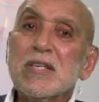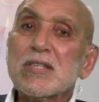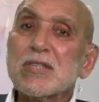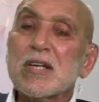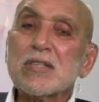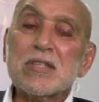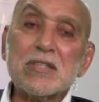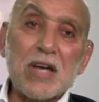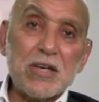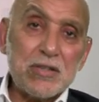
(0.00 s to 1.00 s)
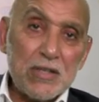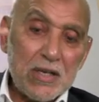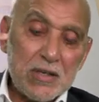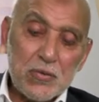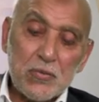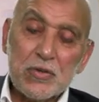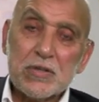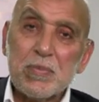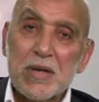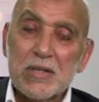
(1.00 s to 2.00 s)
he started his idea
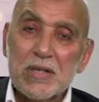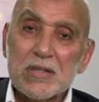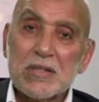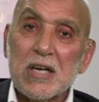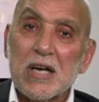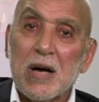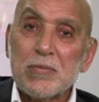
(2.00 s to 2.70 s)
was building the